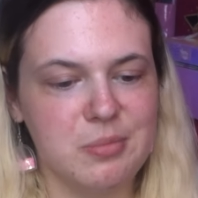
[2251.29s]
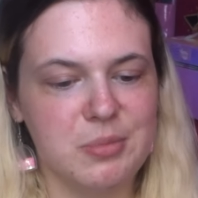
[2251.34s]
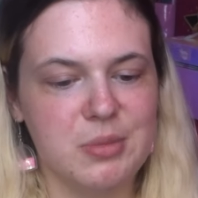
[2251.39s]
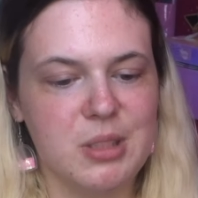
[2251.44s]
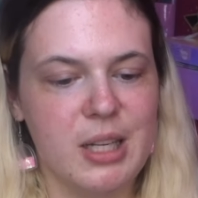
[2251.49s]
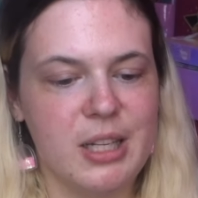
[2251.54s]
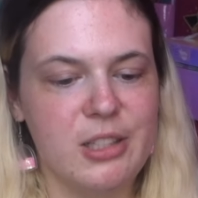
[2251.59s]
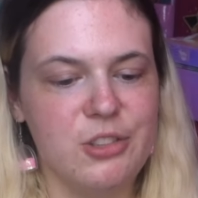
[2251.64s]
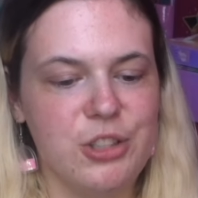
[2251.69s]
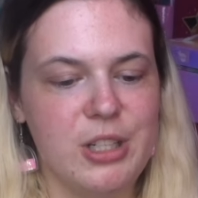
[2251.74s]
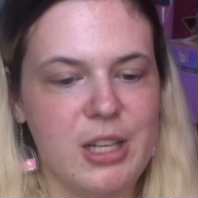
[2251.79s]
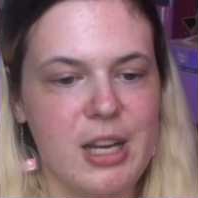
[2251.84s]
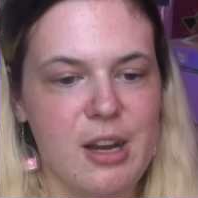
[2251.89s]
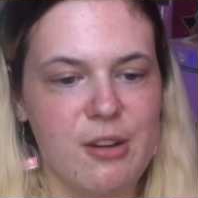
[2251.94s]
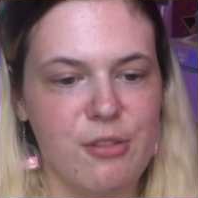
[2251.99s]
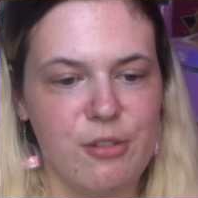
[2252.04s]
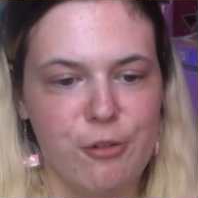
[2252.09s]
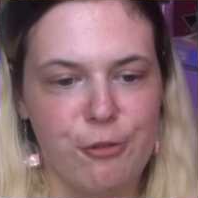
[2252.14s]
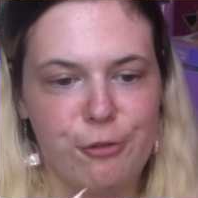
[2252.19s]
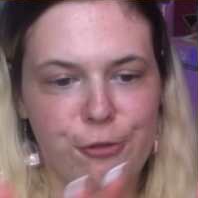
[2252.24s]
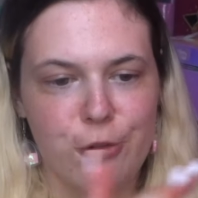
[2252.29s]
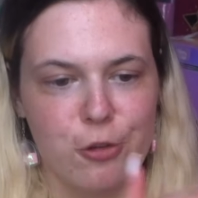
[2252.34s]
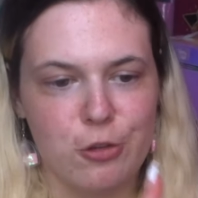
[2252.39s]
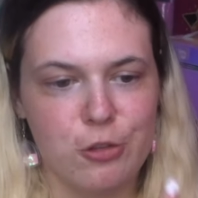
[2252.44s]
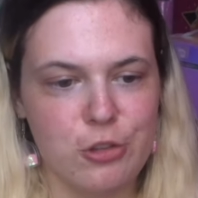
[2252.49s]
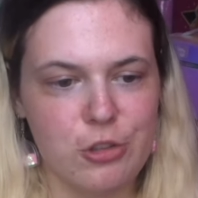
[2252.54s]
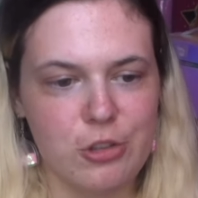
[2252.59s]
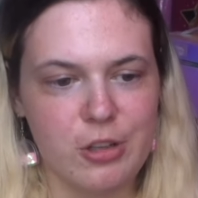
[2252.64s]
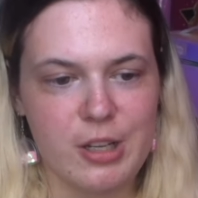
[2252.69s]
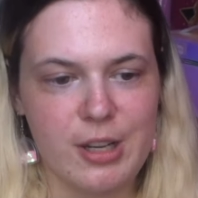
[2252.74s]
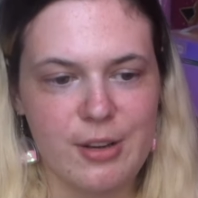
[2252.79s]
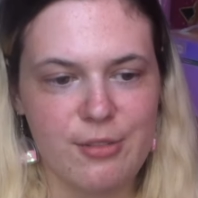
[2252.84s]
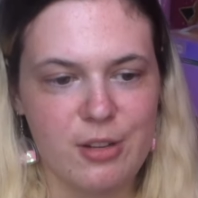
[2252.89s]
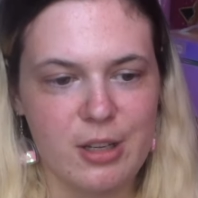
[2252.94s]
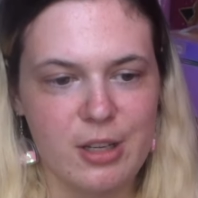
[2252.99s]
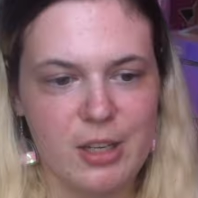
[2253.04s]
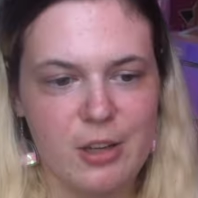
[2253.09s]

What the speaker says: I actually have I have like